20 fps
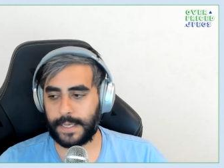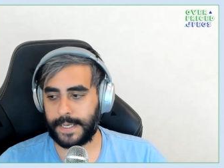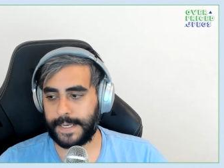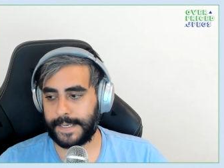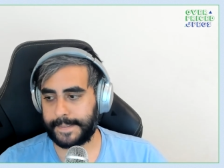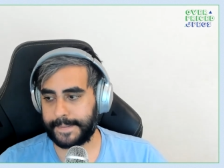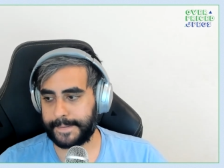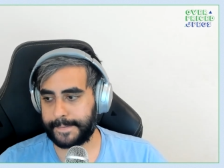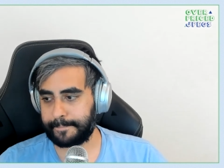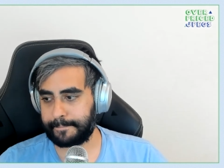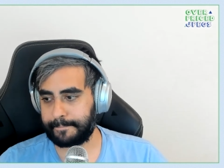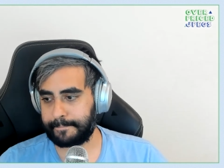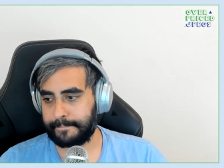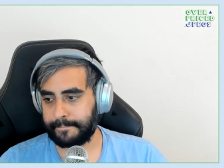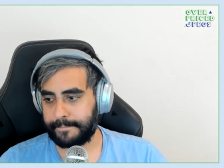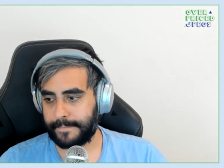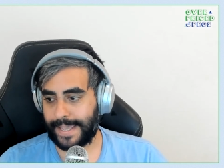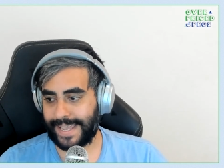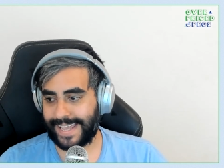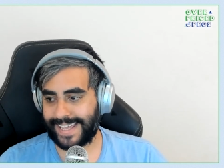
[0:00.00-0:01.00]
Um,
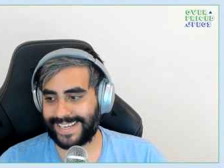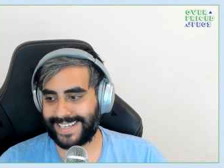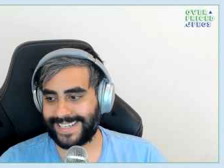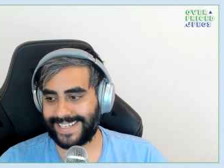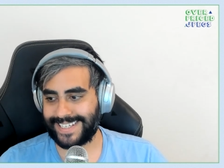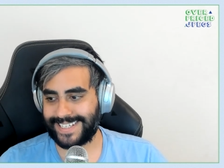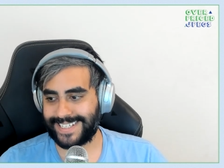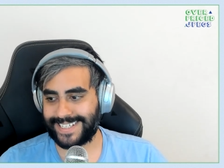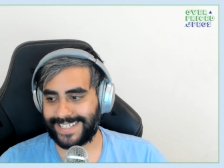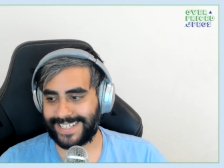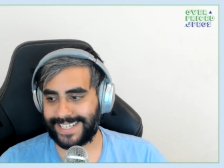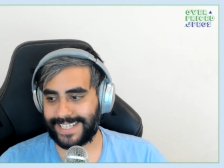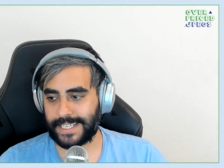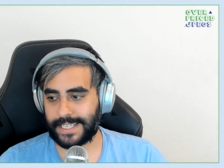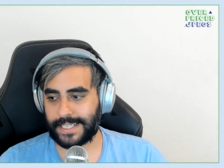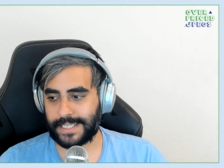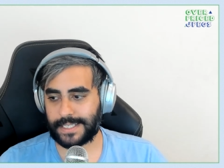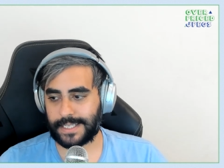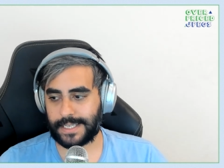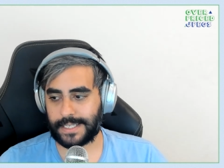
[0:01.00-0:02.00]
and
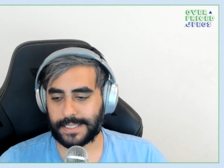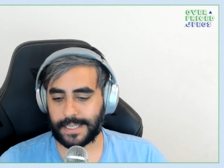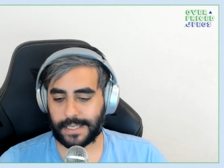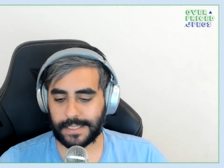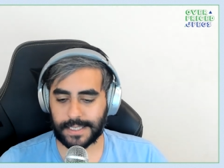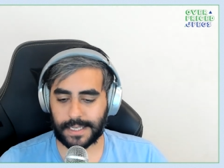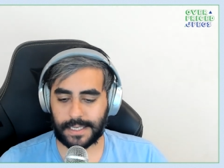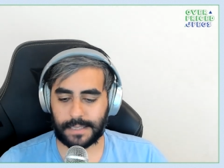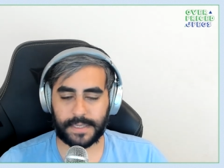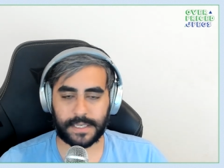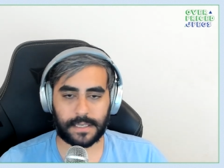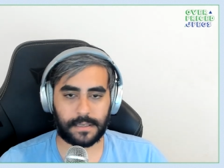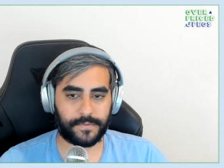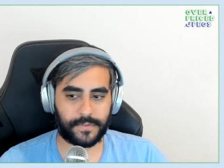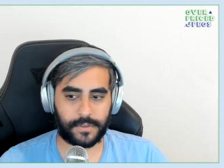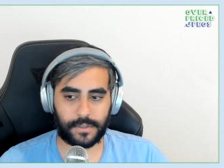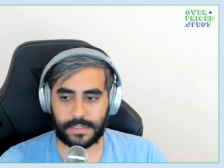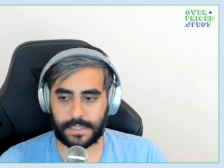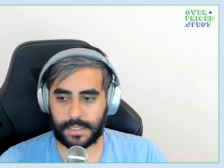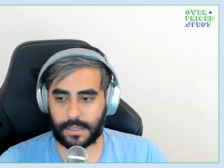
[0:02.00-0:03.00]
it, it, it, does get a bit
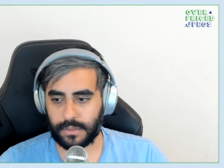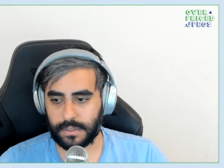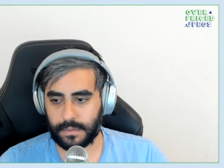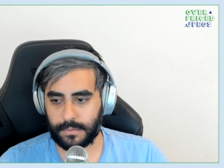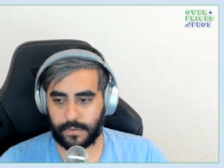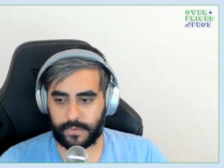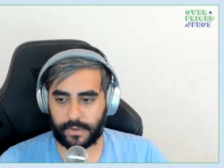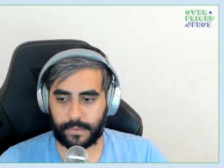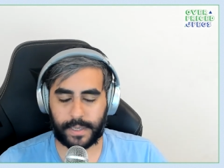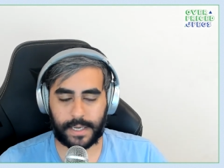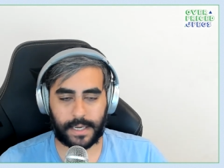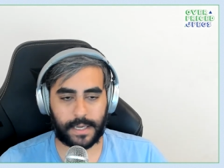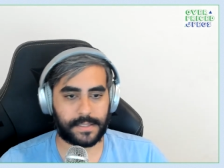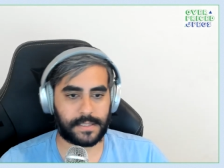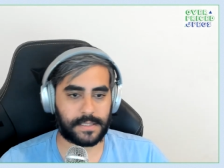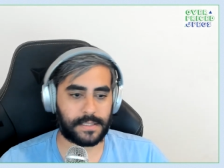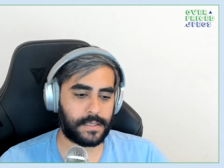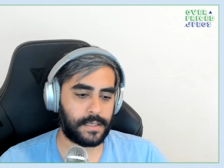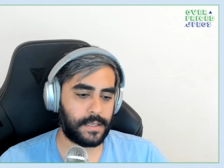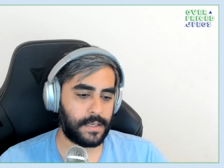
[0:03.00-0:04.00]
confusing, all the moving
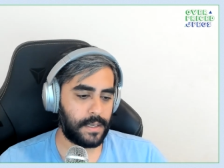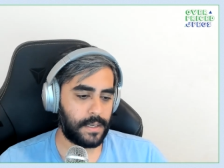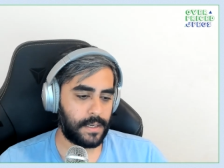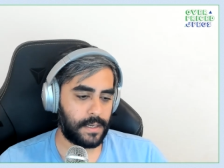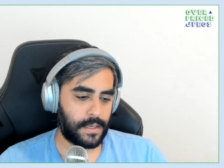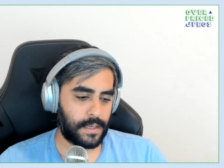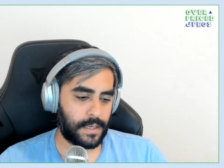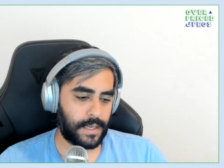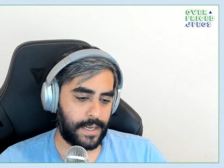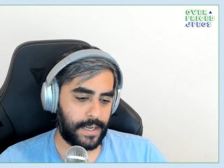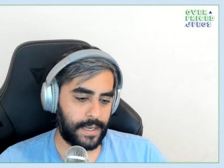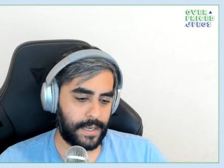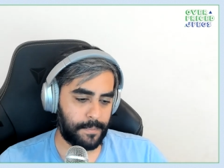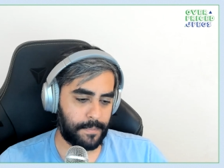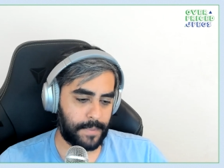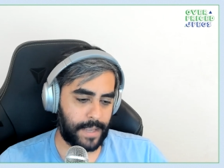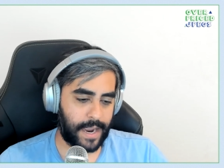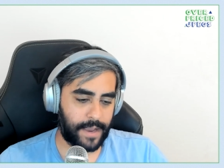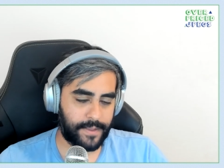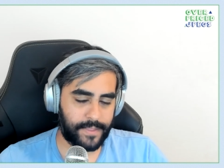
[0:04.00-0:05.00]
parts and
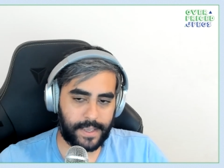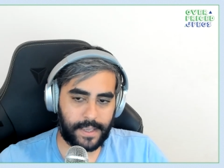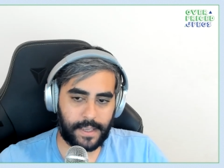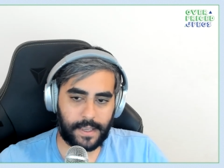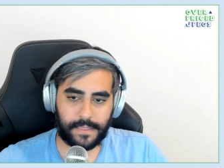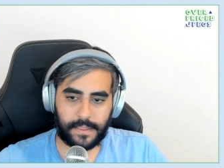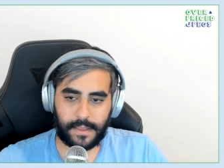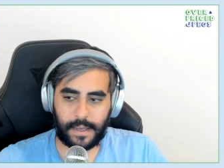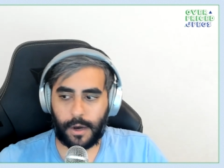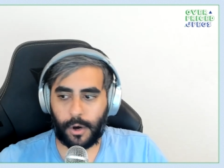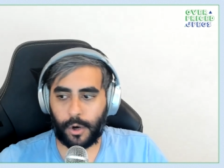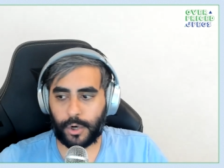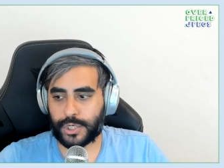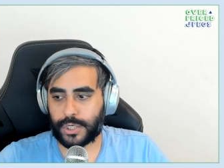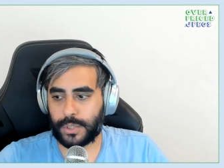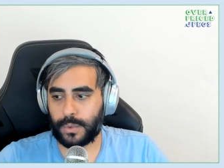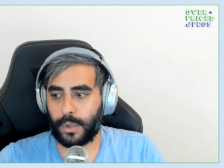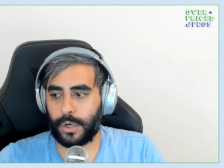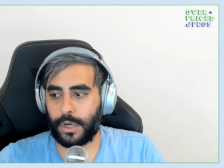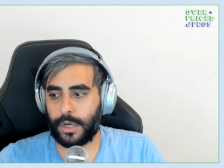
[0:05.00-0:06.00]
um, how they the
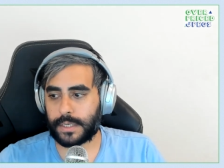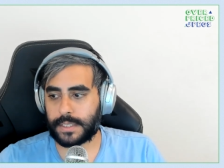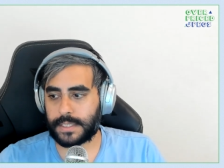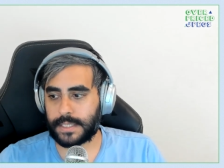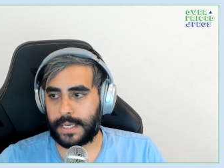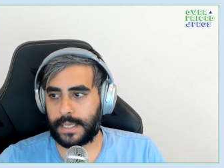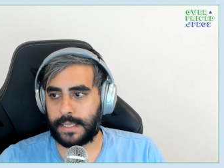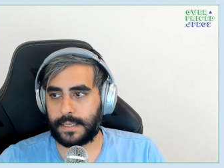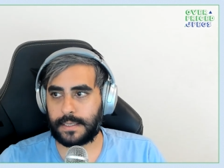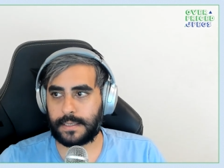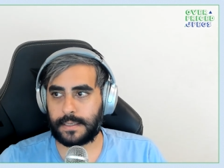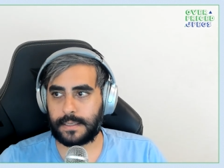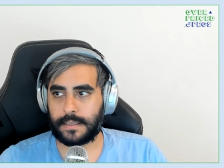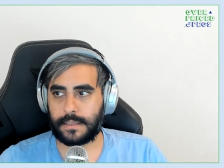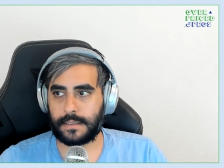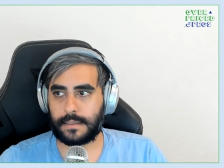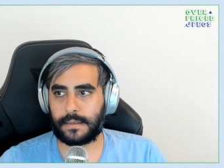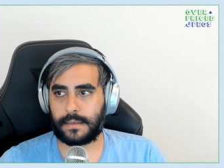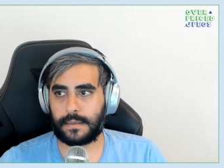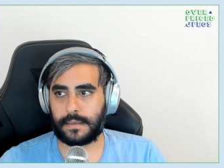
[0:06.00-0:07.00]
auction worked and